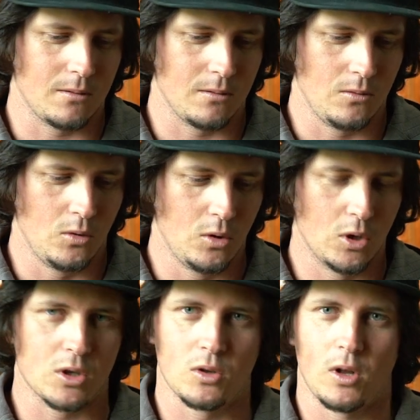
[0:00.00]

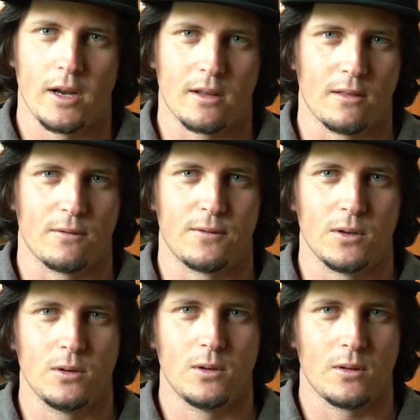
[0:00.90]
look like the
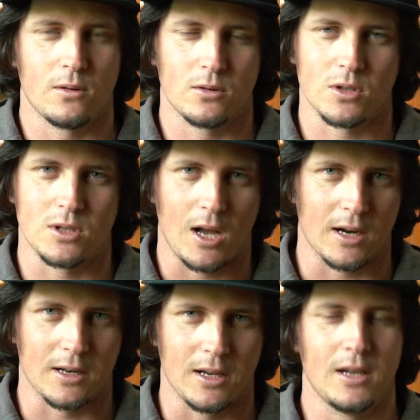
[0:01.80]
food, they're just
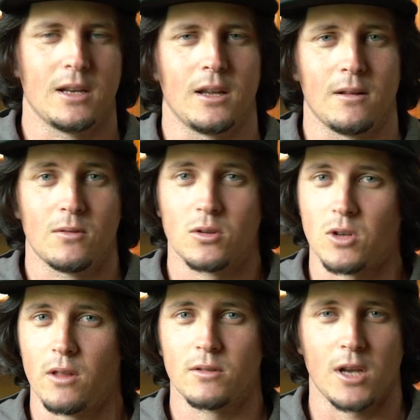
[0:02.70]
not going to eat it.
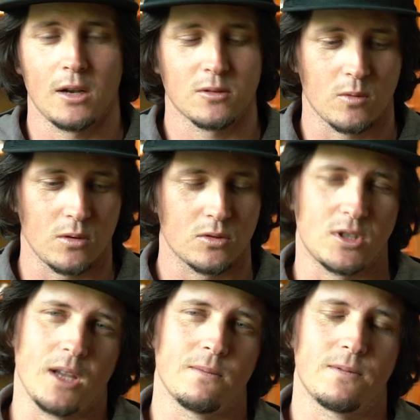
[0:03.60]
There's other times where those
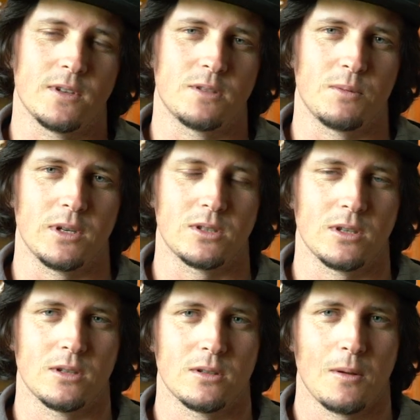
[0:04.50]
same fish
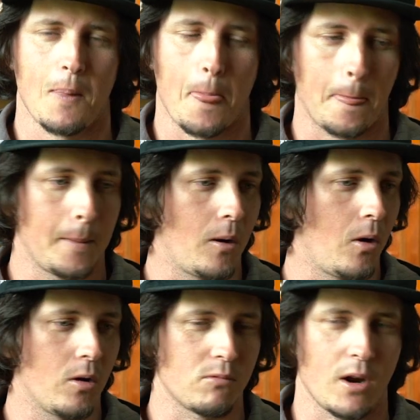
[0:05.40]
species
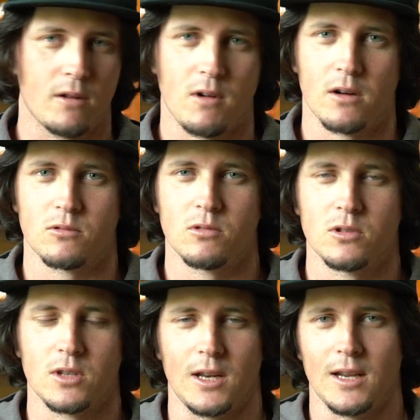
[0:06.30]
are running around
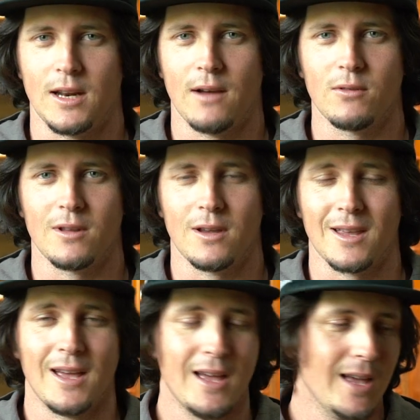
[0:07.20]
cruising, eating
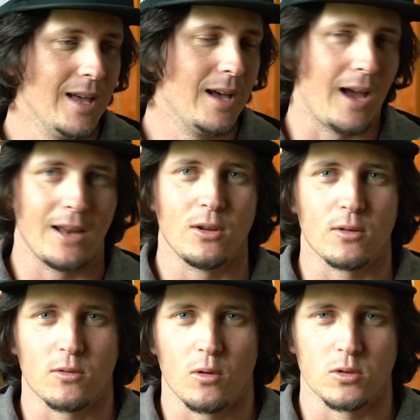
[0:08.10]
everything, and you
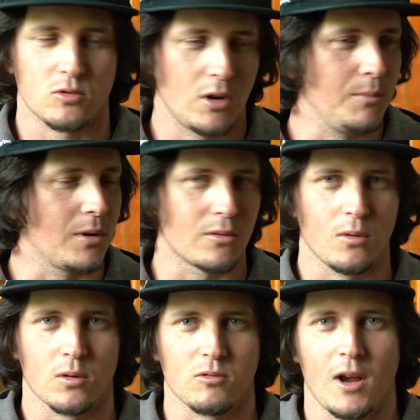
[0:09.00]
could throw a shrimp, you could
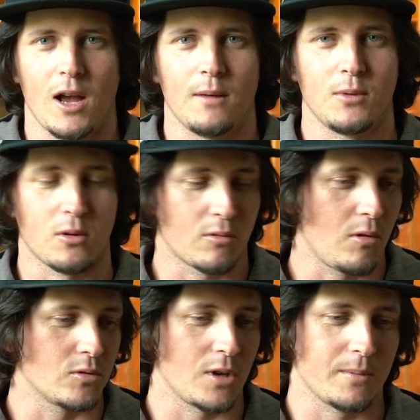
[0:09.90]
throw a crab, you could
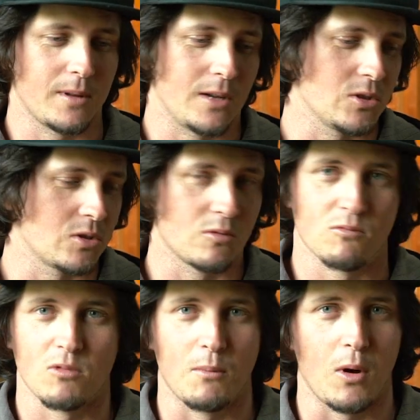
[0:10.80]
throw something that just
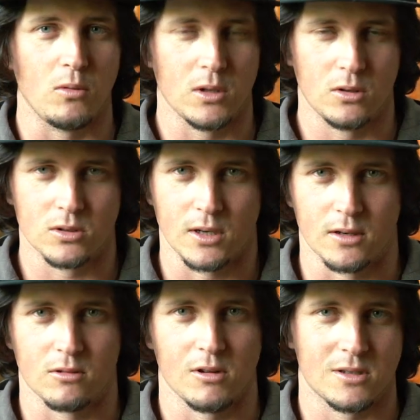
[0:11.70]
remotely looks like
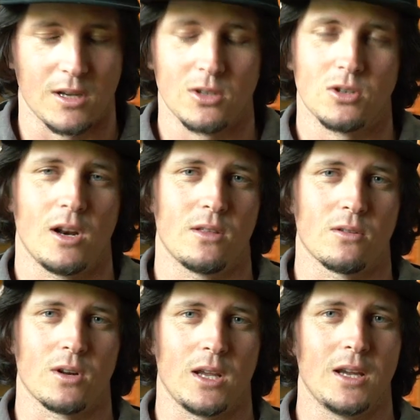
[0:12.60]
a crustacean, and
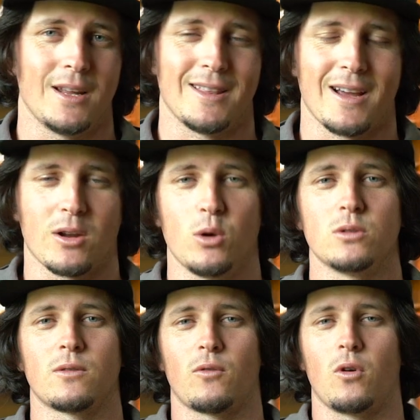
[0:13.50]
they're going to eat it. That
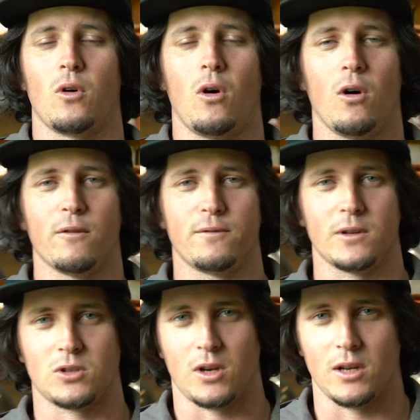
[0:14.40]
goes for all
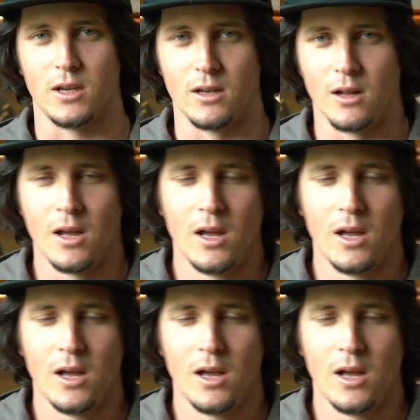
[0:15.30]
fish that eat